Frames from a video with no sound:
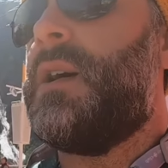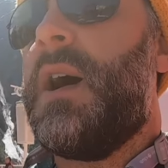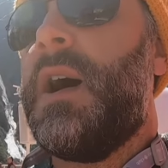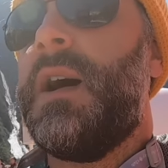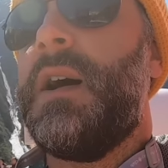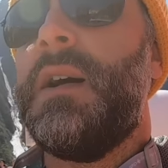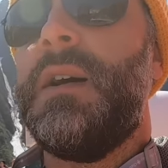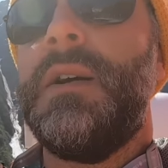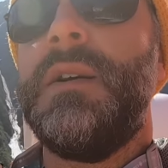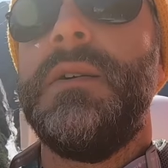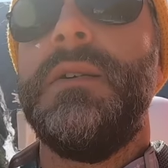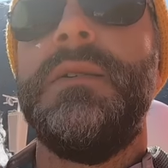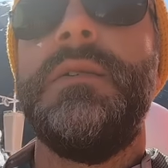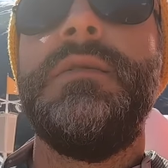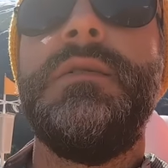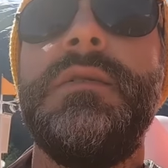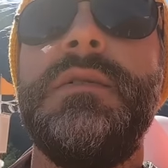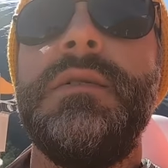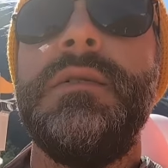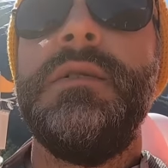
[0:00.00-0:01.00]

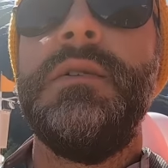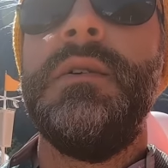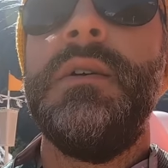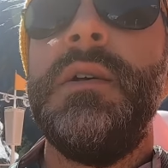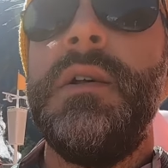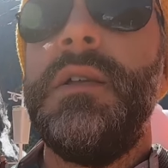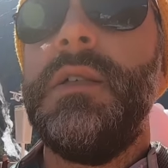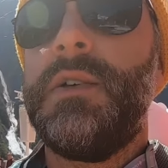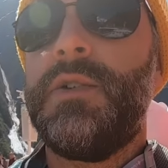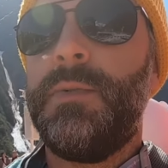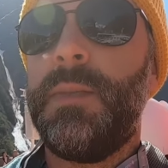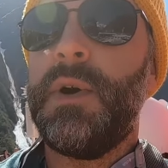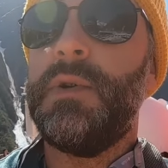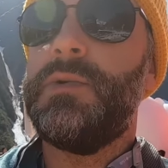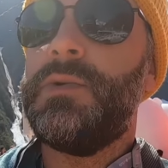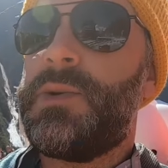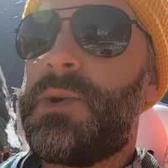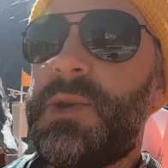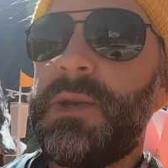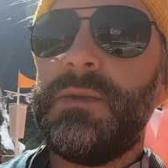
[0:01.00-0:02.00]
uh, little
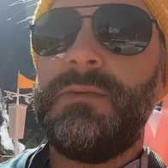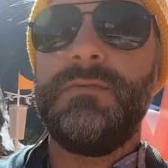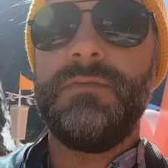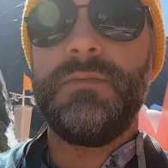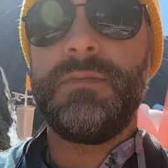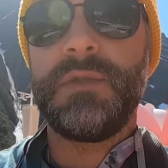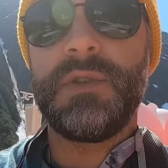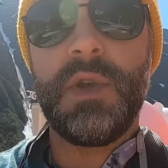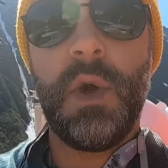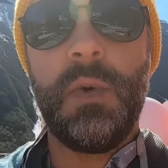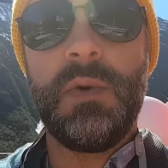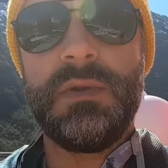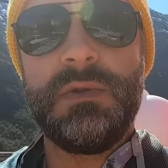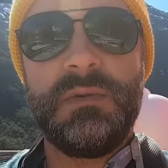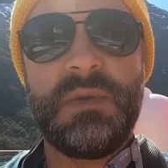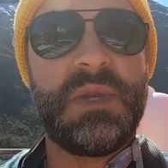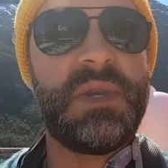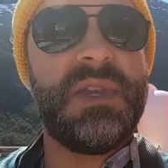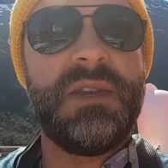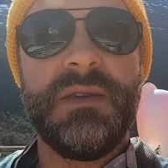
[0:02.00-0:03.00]
boats and going
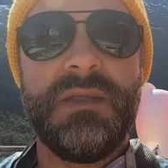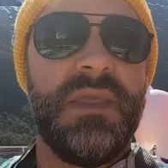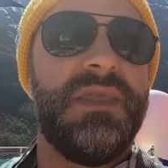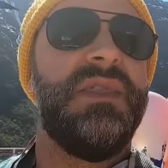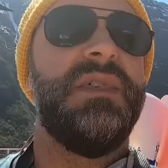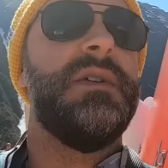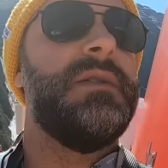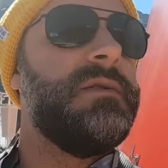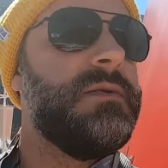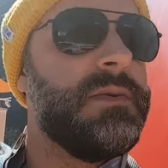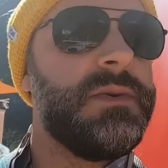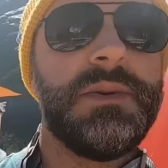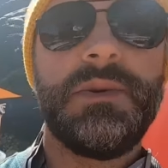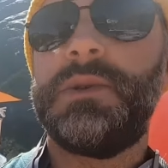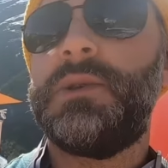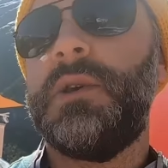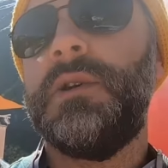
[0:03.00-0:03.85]
and seeing things.